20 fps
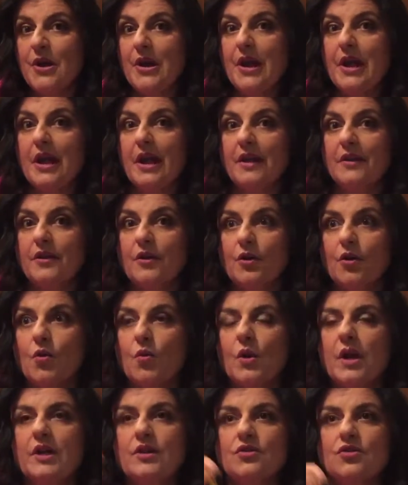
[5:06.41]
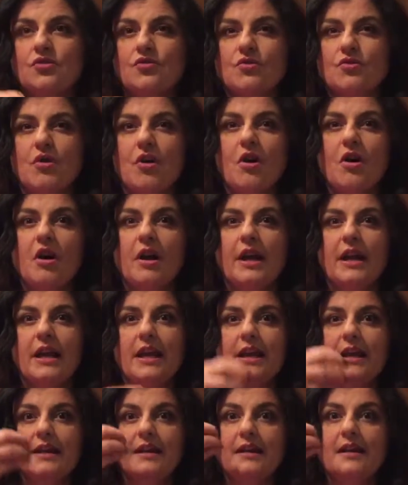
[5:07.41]
and they're quite strong
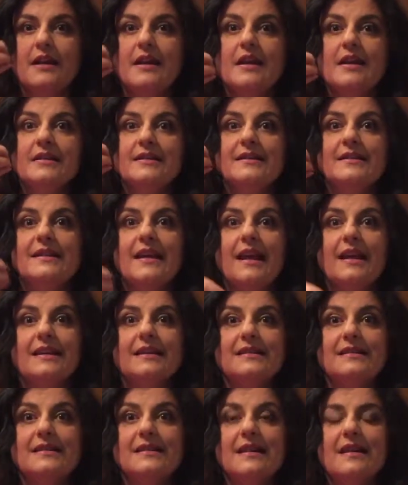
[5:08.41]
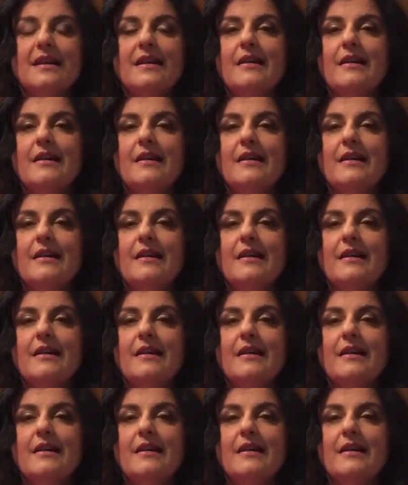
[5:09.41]
in scent,